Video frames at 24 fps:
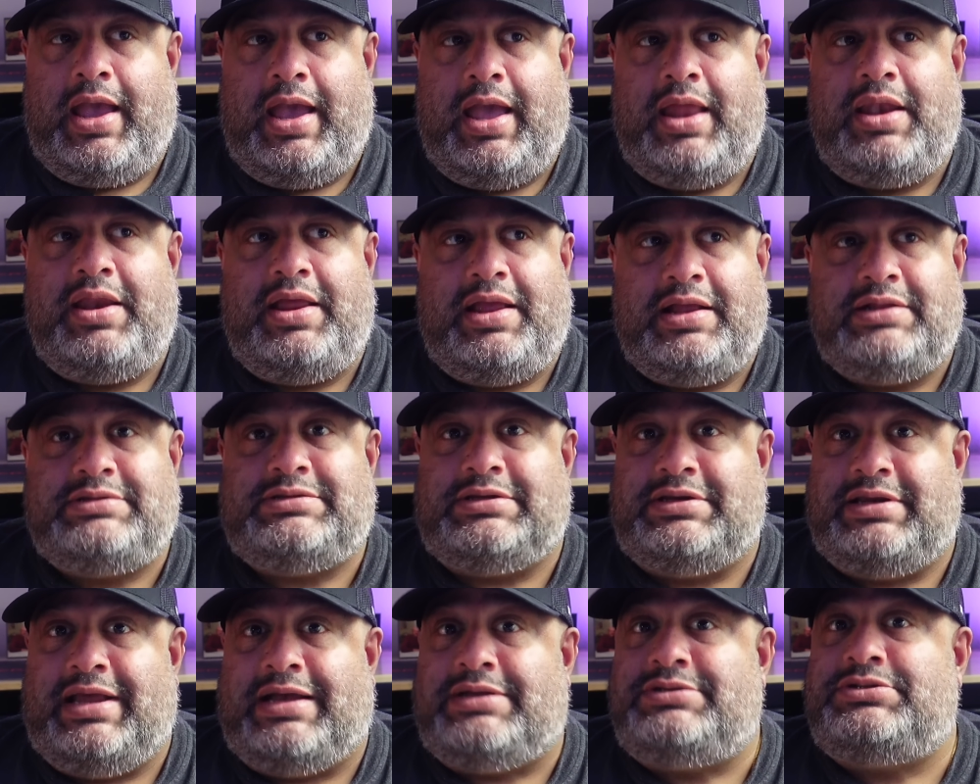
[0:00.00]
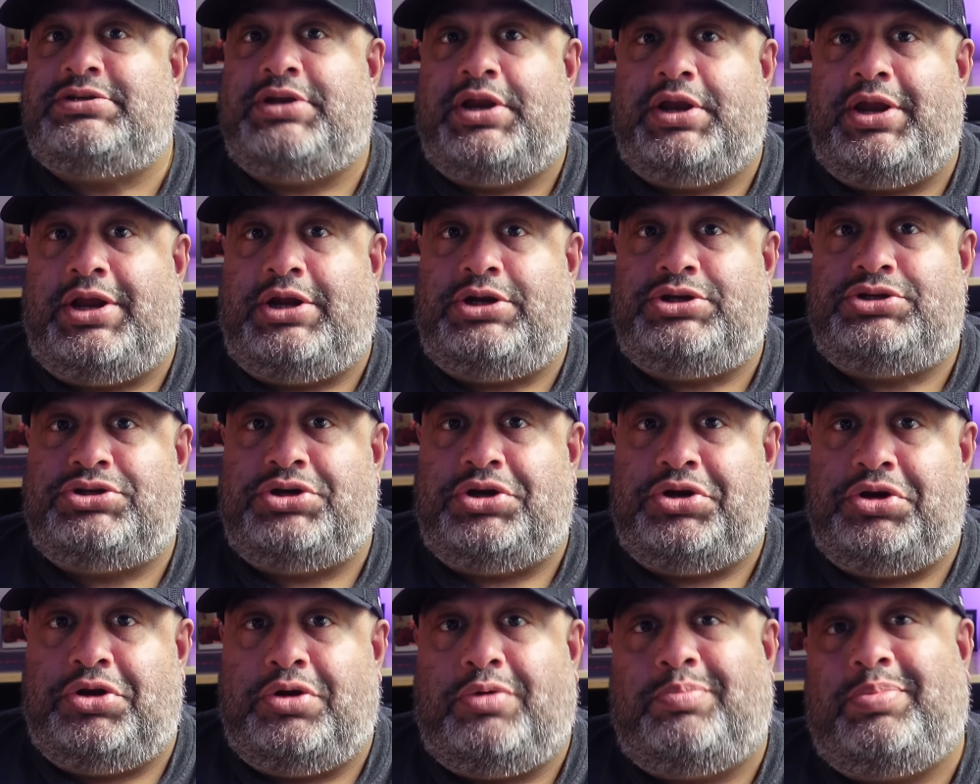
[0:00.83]
And it's a
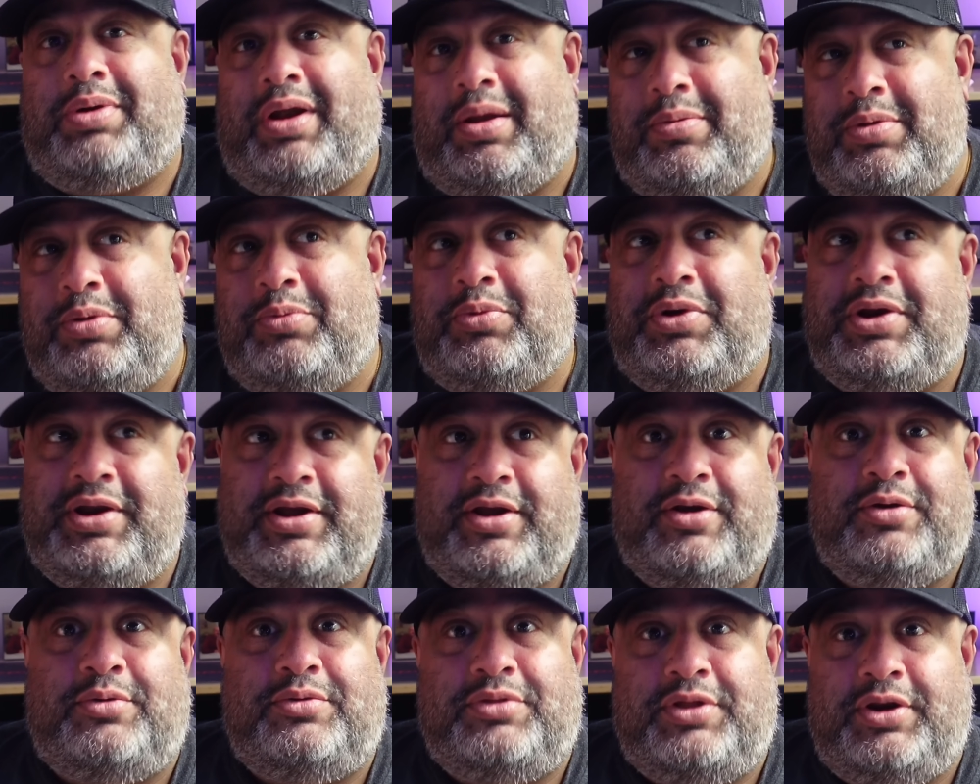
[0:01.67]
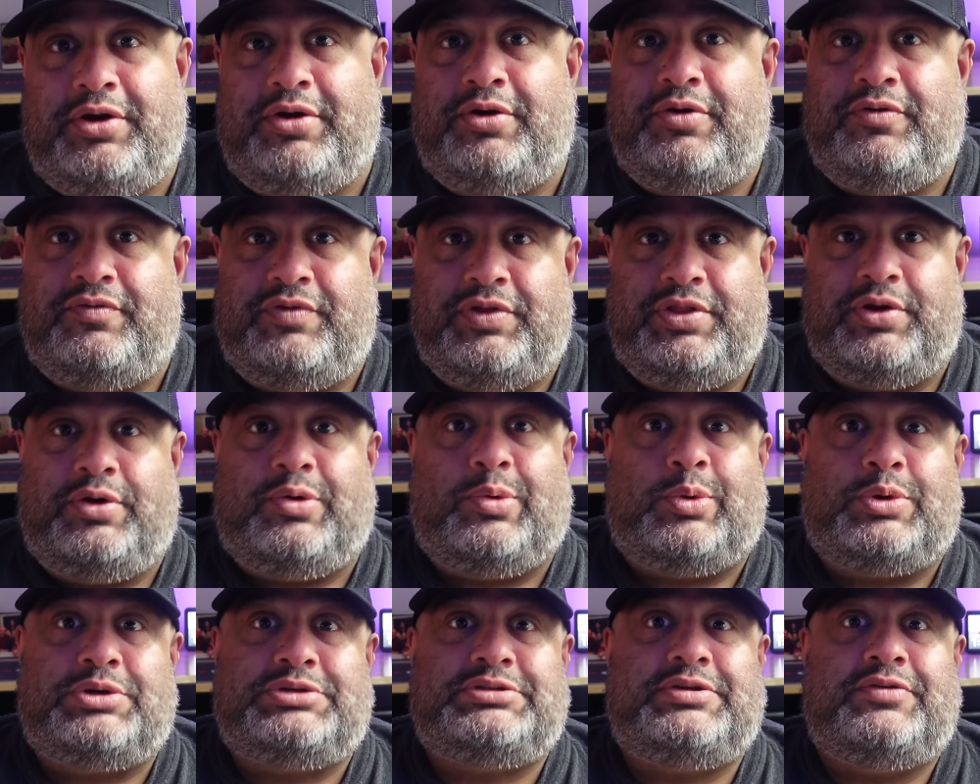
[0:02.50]
destination. You'll probably want to go there over the
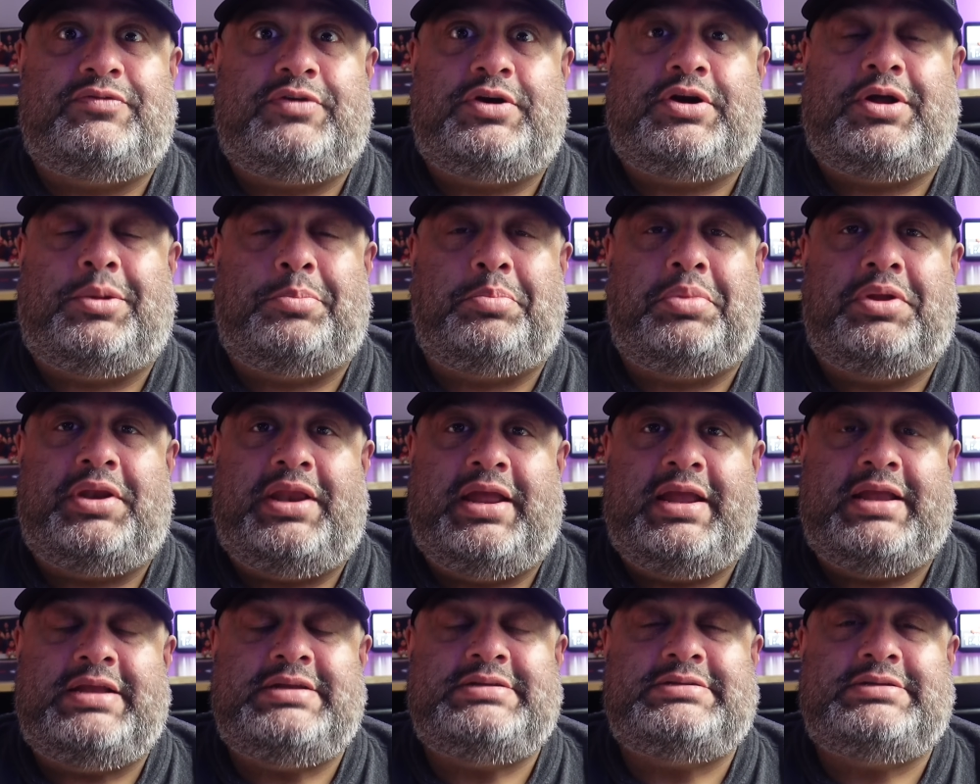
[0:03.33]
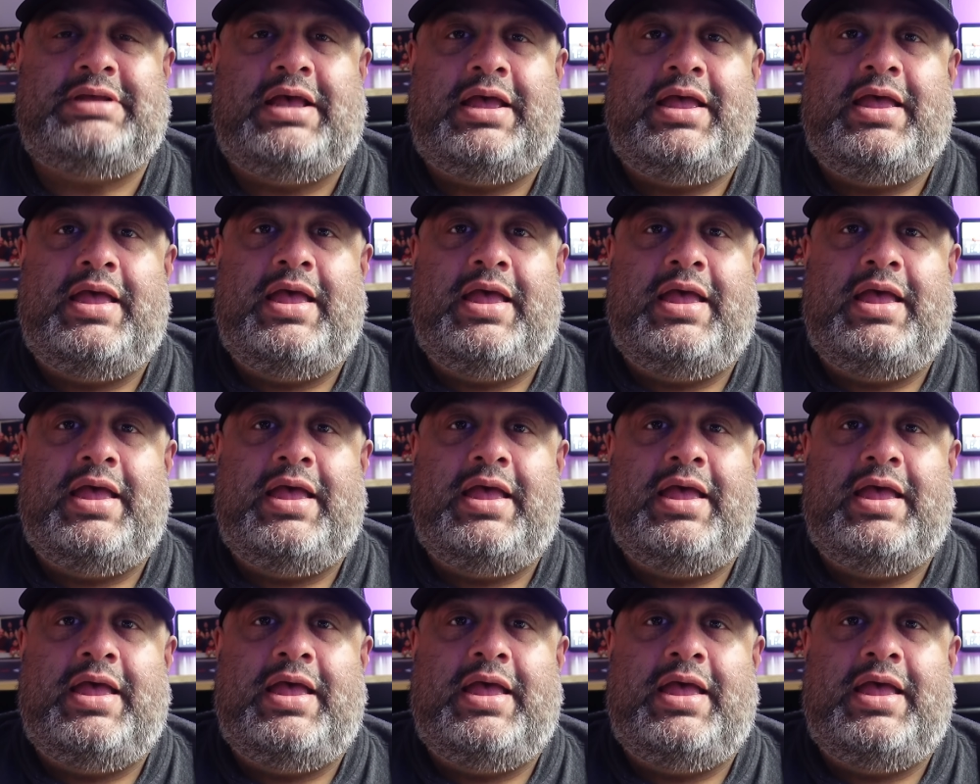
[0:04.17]
course of a couple of days